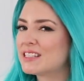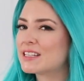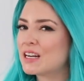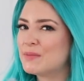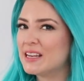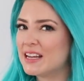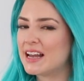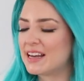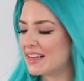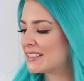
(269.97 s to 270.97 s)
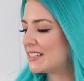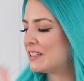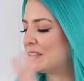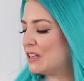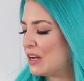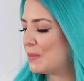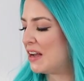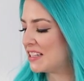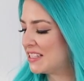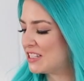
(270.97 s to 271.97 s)
is gonna be a nice little
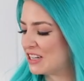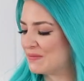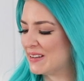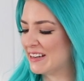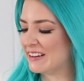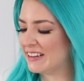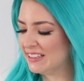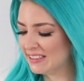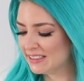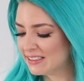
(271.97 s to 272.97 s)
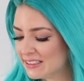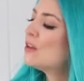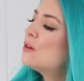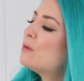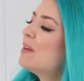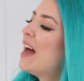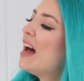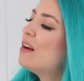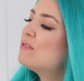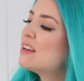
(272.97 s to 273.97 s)
boxy charm here. We
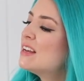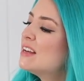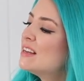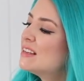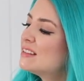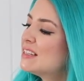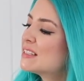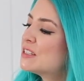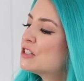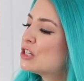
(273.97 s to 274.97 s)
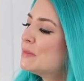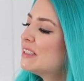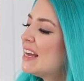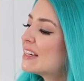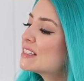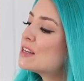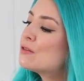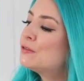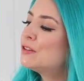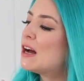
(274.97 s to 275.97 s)
have this Dermalect
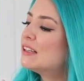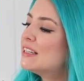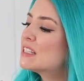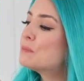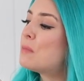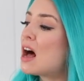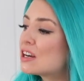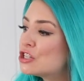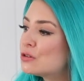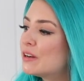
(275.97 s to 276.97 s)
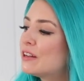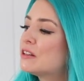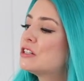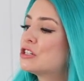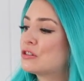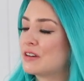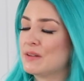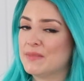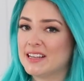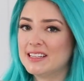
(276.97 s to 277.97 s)
Flawless Bok Choil
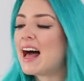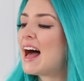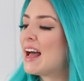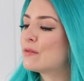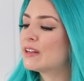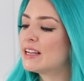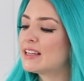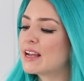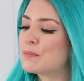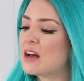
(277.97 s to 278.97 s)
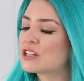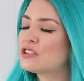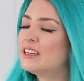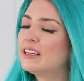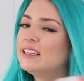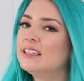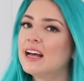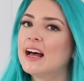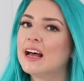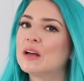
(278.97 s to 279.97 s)
treatment. I really like bok choil
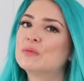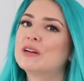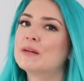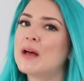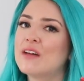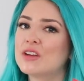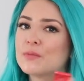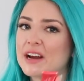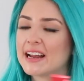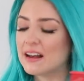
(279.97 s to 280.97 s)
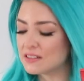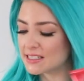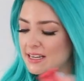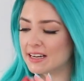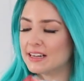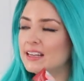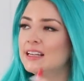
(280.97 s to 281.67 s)
when I'm having breakouts and